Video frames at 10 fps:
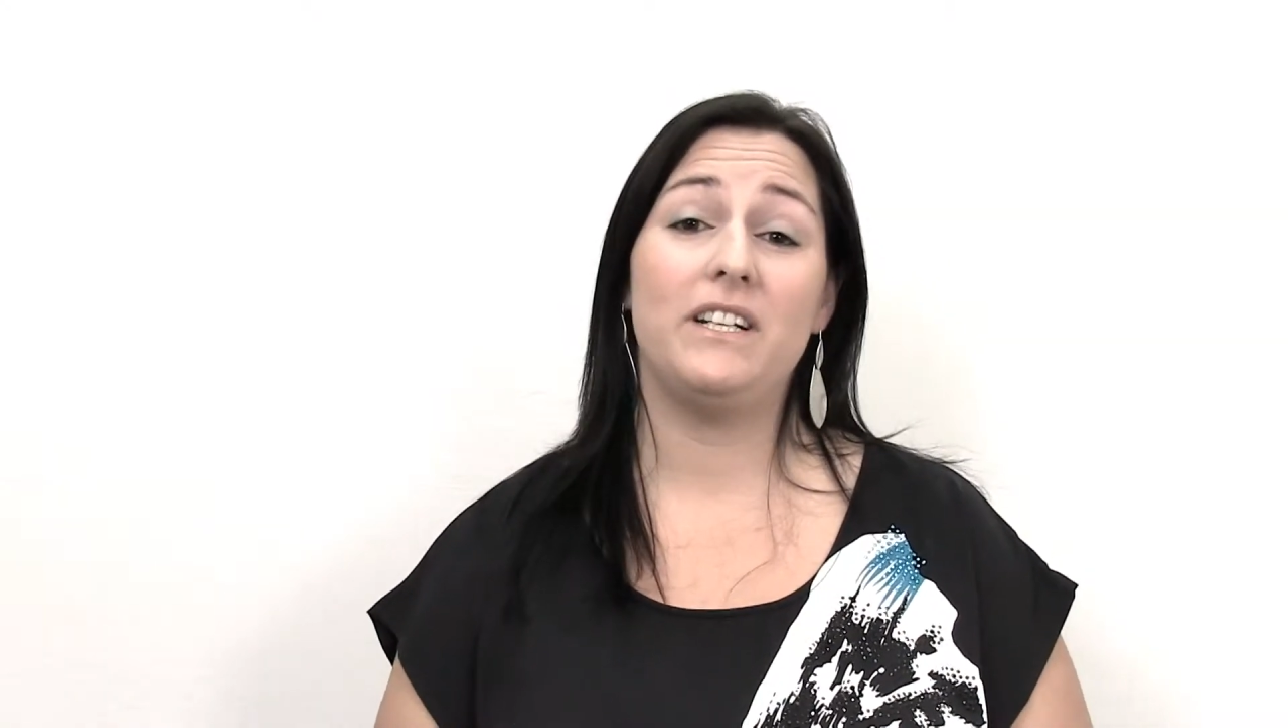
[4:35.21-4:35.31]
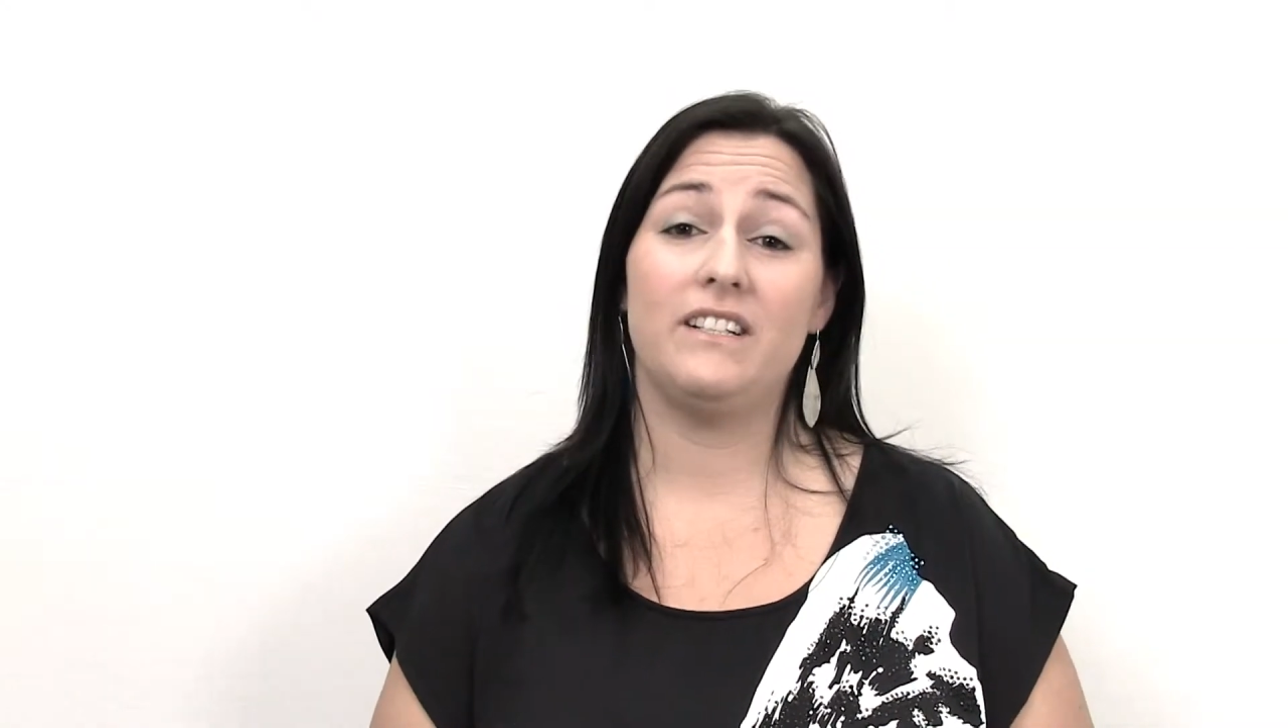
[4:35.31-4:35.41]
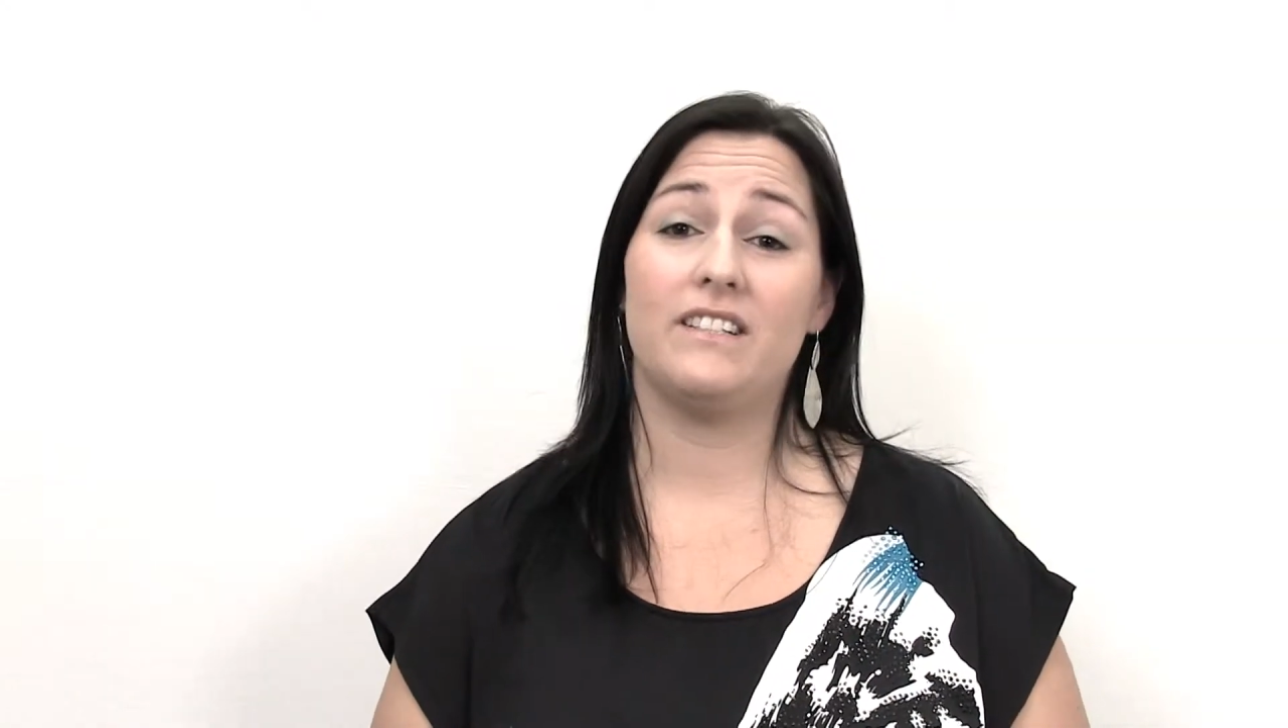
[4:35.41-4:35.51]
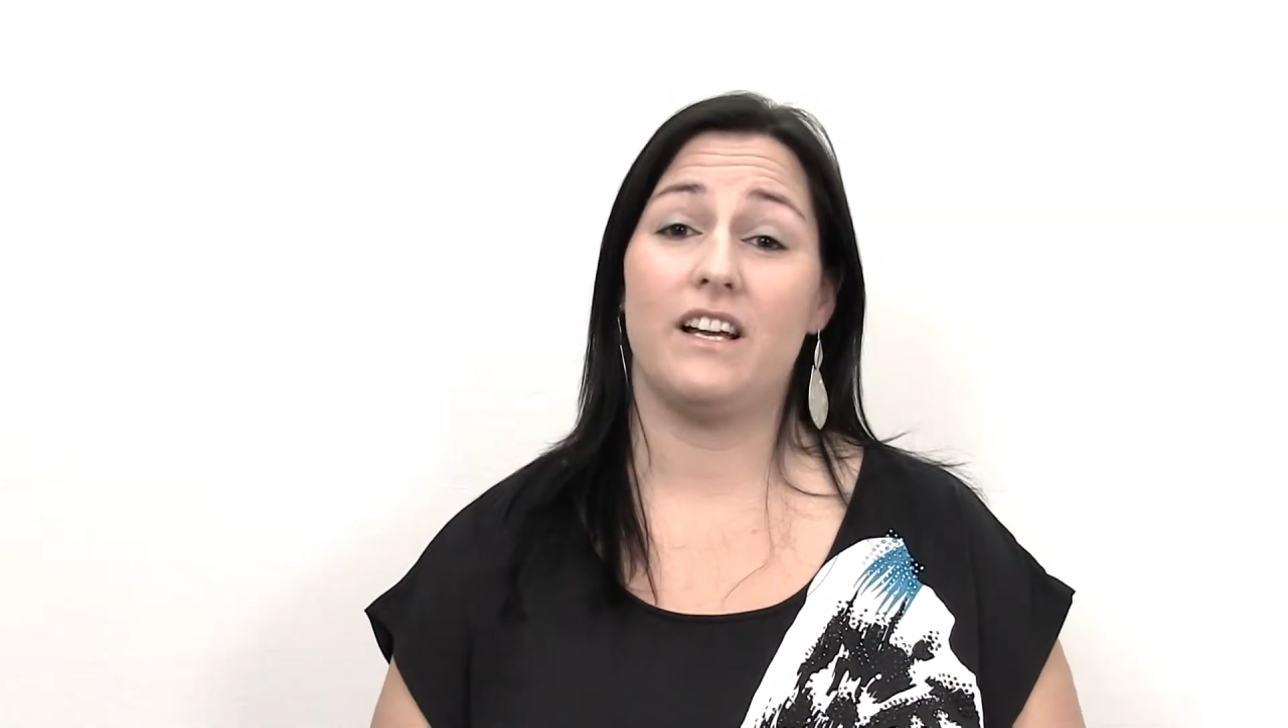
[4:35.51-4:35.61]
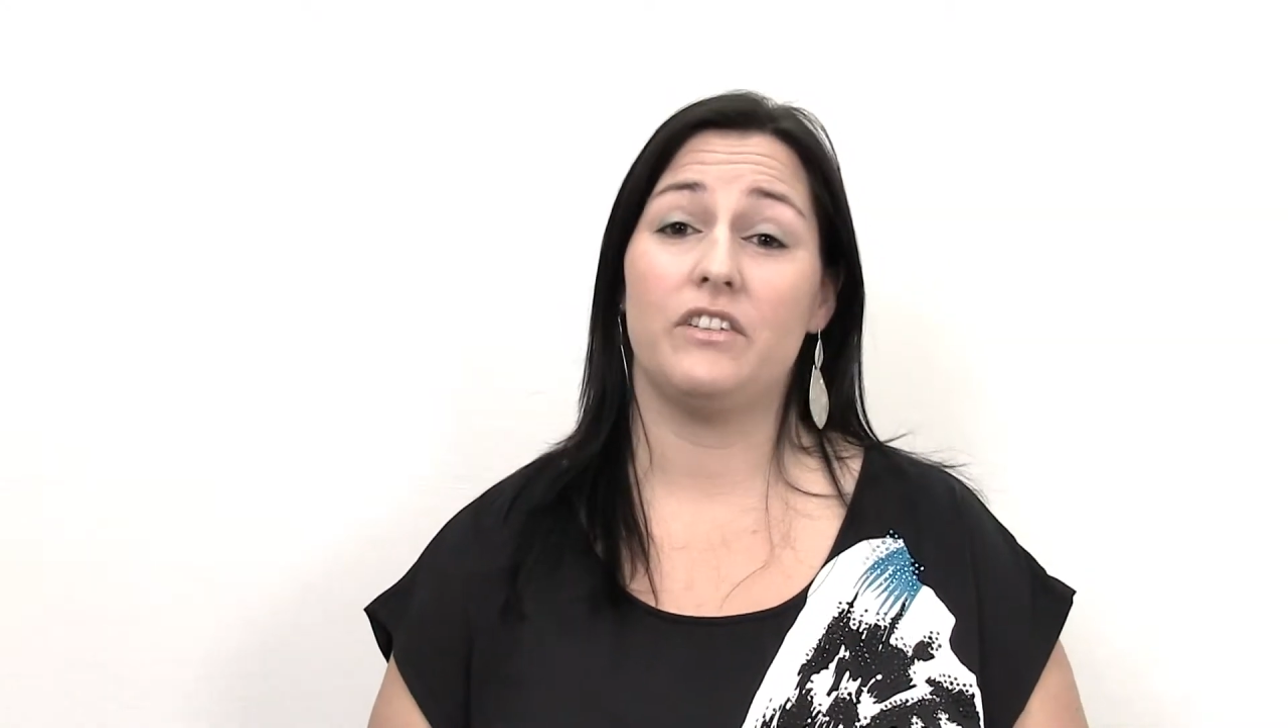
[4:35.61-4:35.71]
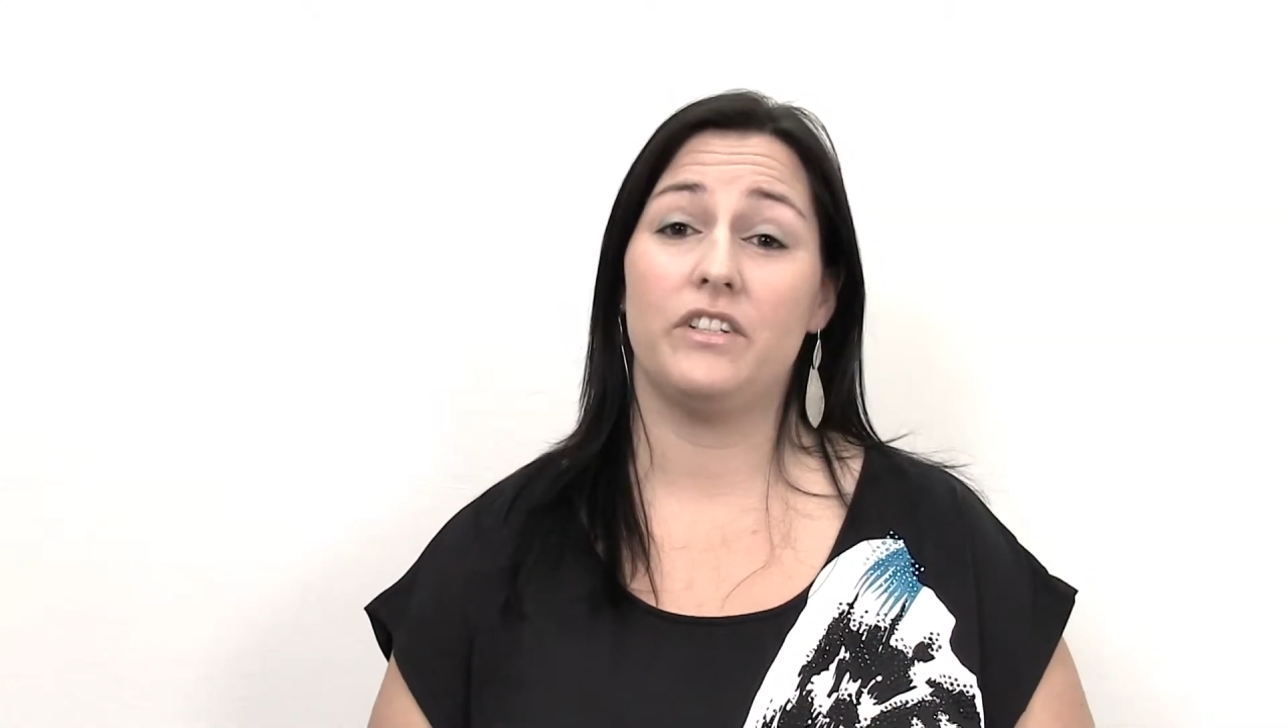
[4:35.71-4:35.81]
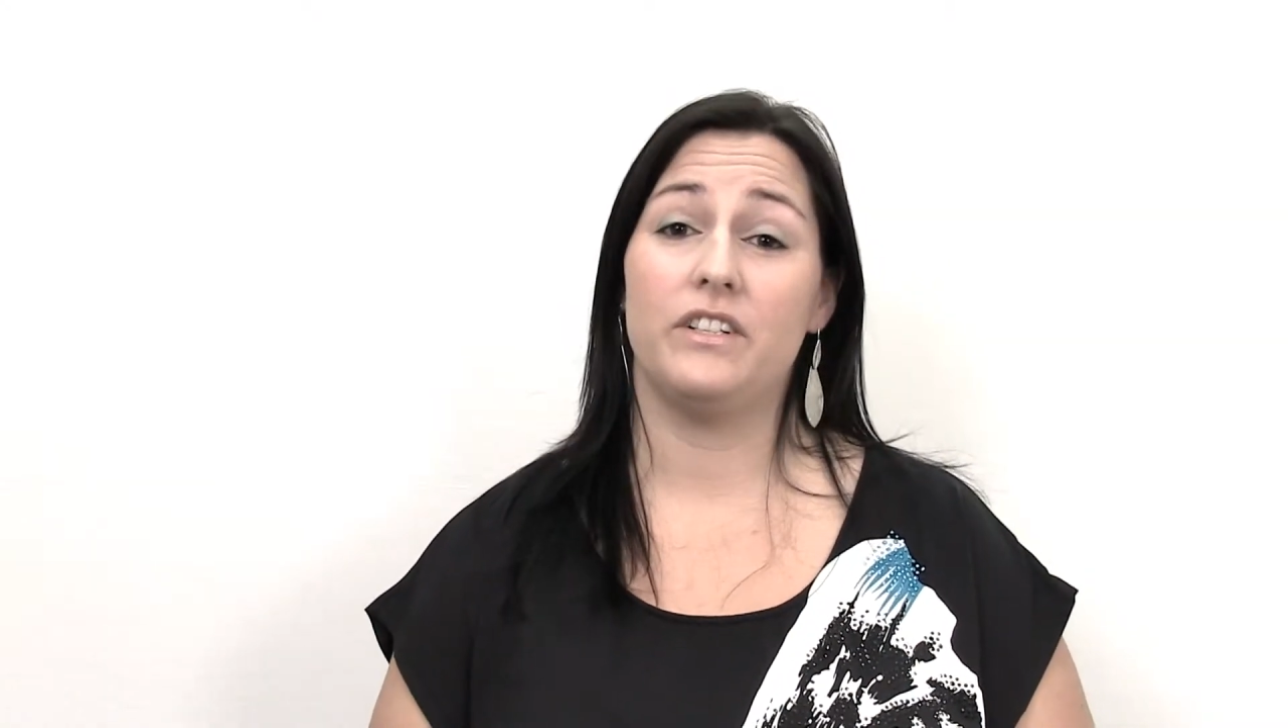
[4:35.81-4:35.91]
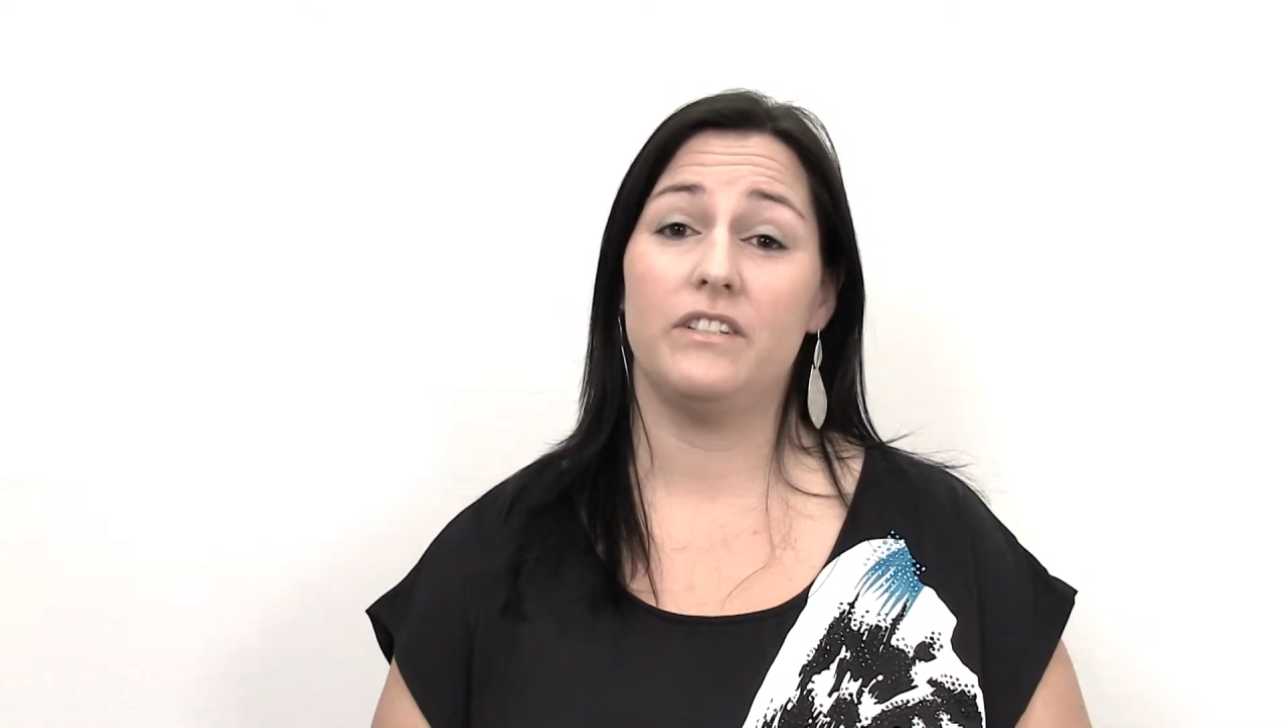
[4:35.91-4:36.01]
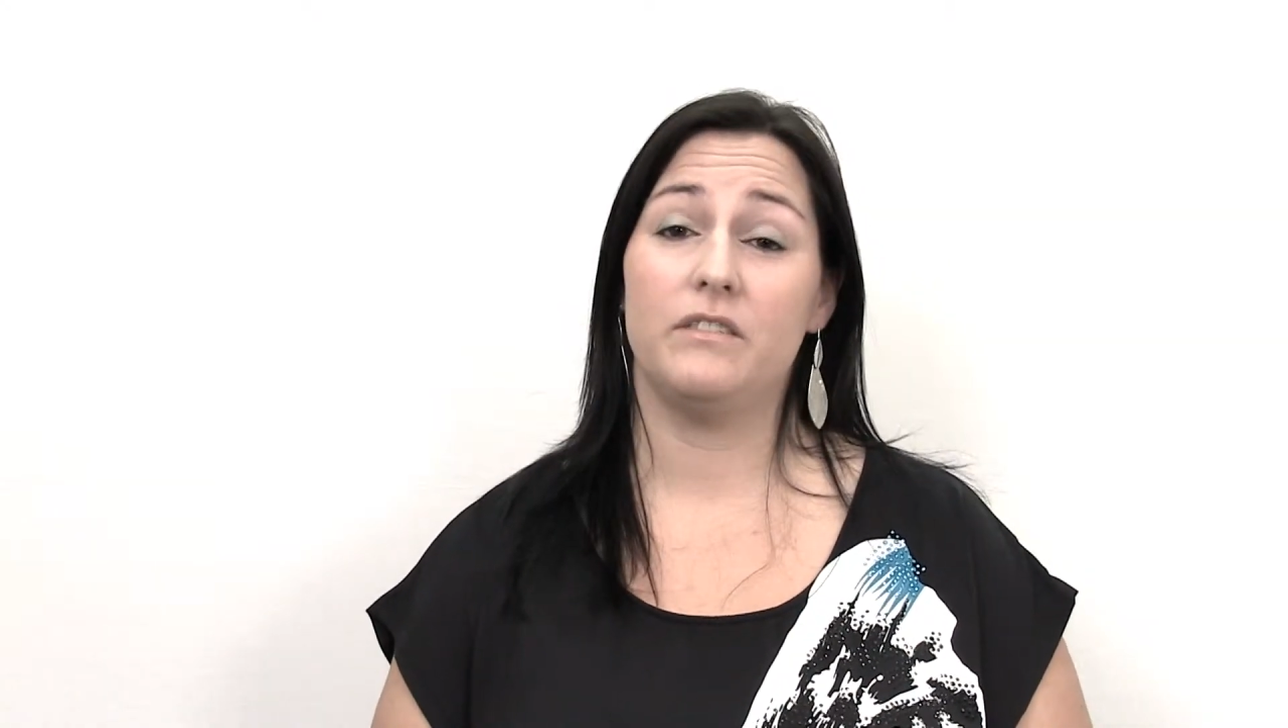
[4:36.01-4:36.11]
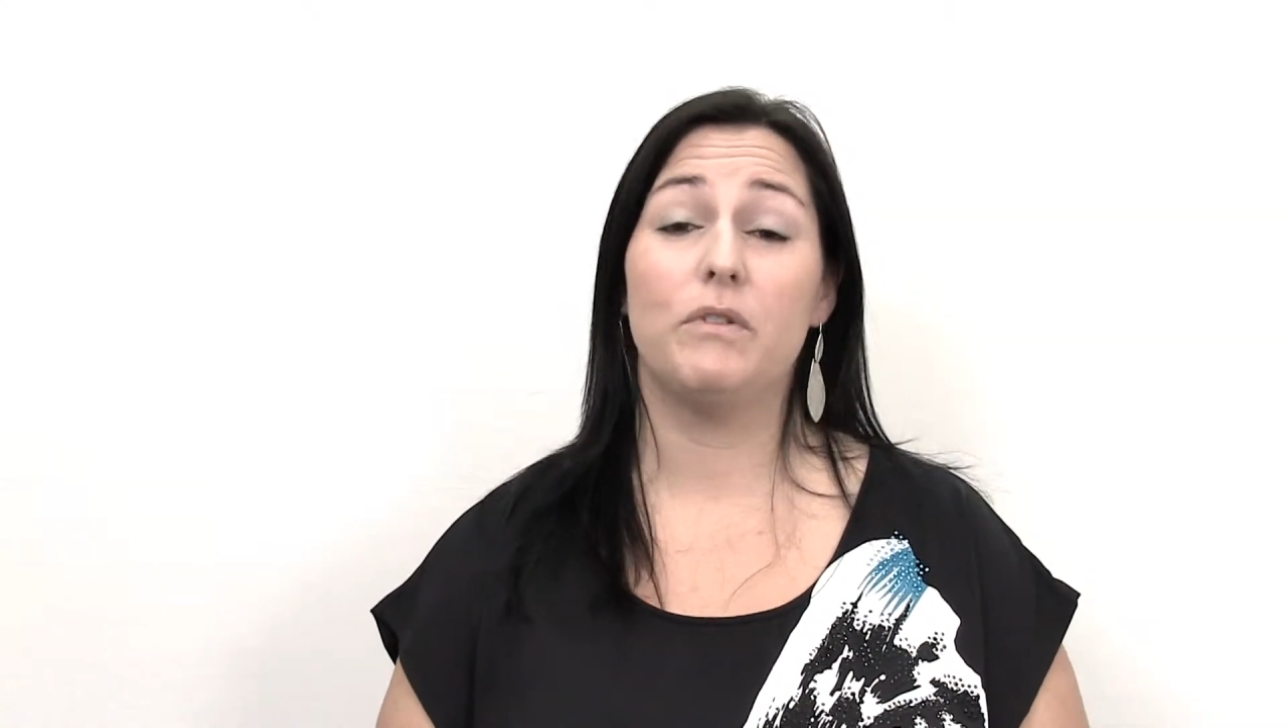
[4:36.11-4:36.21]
discussions,